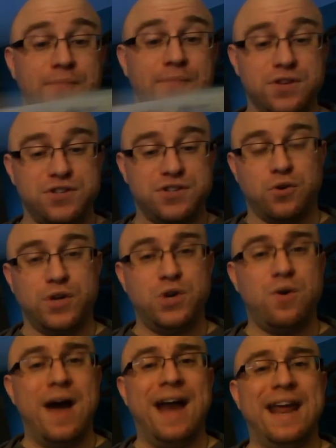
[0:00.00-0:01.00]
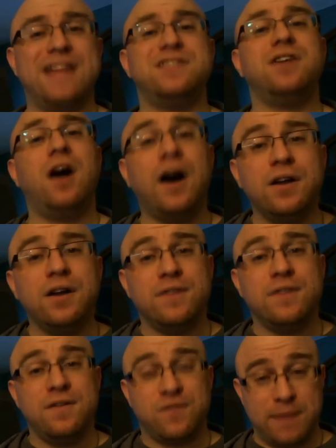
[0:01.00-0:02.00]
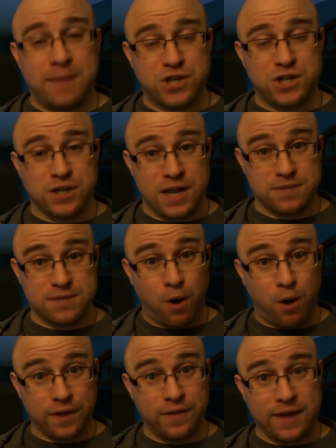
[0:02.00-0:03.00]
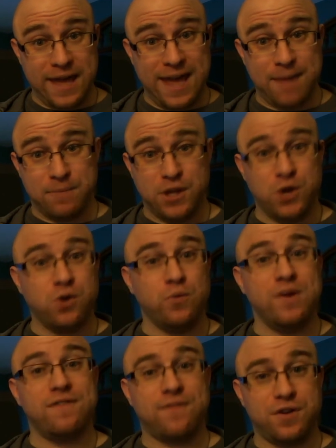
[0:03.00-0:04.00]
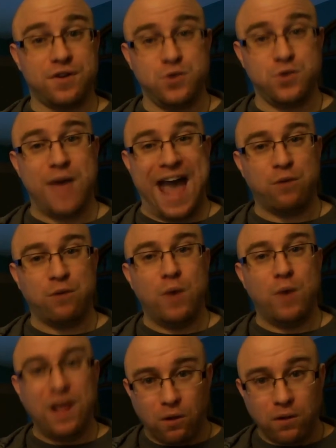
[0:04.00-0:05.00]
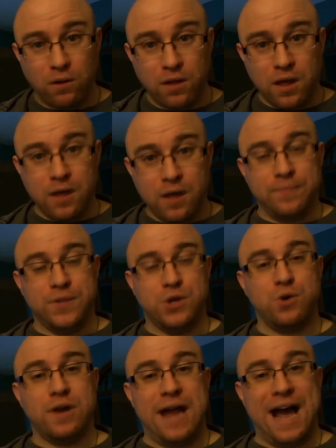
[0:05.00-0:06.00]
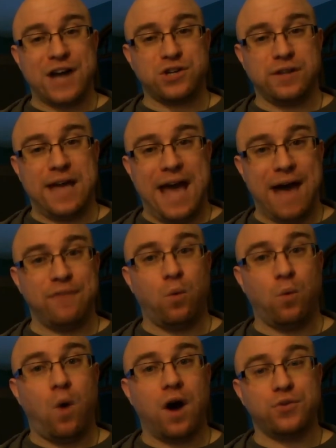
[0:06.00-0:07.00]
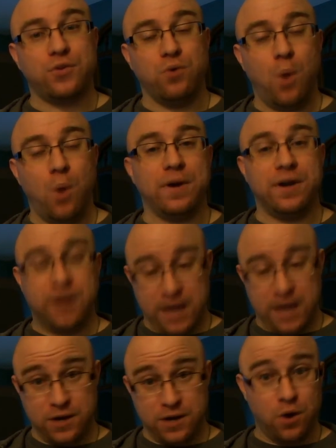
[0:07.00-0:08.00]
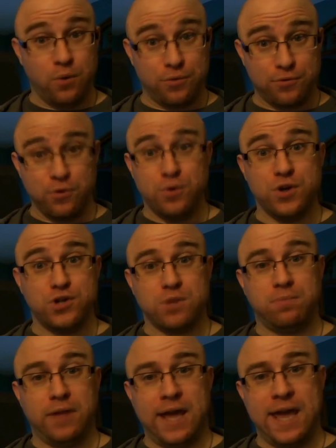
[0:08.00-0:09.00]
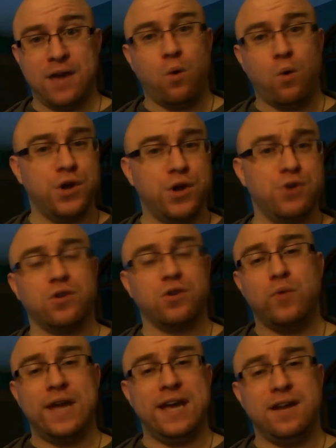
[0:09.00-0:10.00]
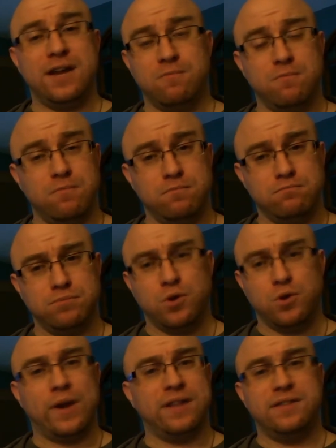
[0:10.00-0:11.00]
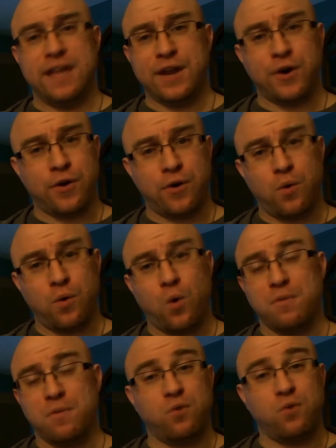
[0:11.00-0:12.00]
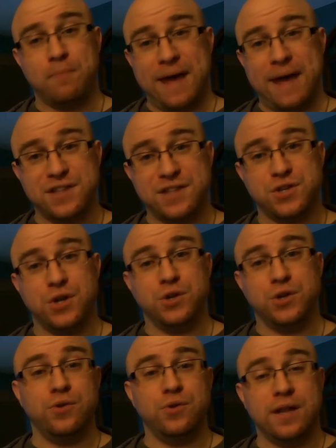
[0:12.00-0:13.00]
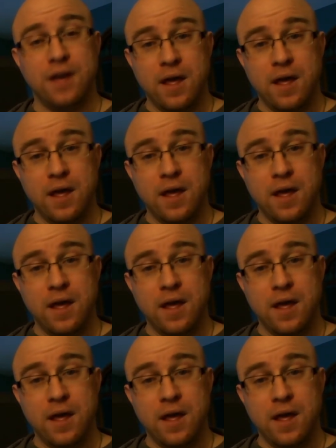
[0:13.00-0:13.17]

So you got a ton of information as part of the game that you could refer to at will. You could actually have the walkthrough open and go through as you're playing, or you could read during dinner or before bed, so you knew that